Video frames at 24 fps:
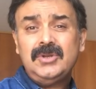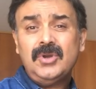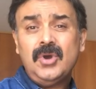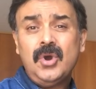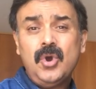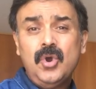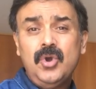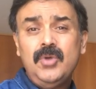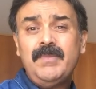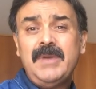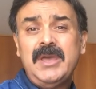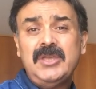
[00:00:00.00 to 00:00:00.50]
to
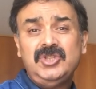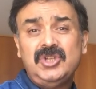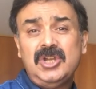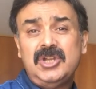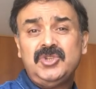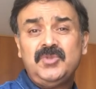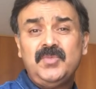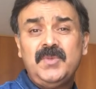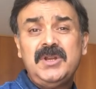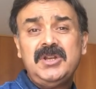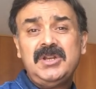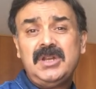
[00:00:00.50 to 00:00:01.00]
hold my
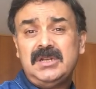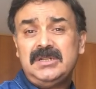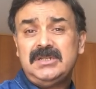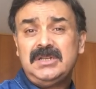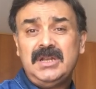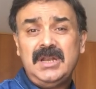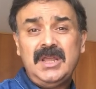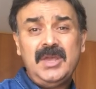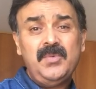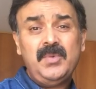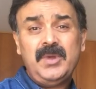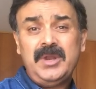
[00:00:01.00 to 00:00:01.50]
judgment
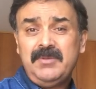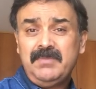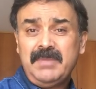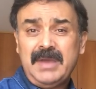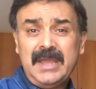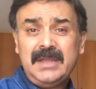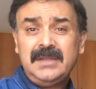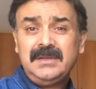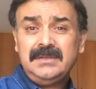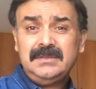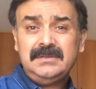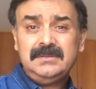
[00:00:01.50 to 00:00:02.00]
until I went
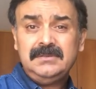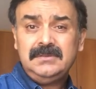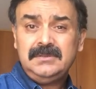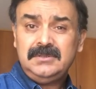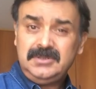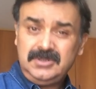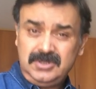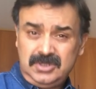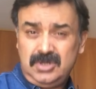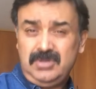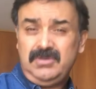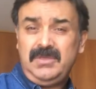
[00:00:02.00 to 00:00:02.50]
back
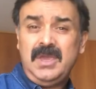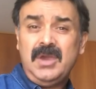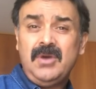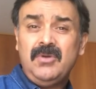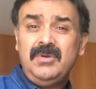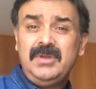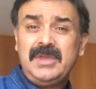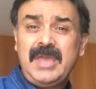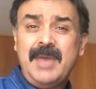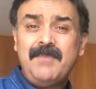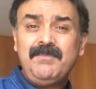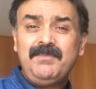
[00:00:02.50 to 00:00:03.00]
to the
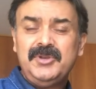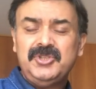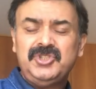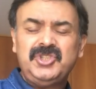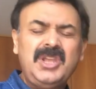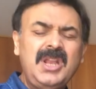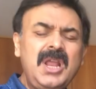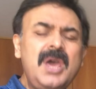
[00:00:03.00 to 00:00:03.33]
old campus.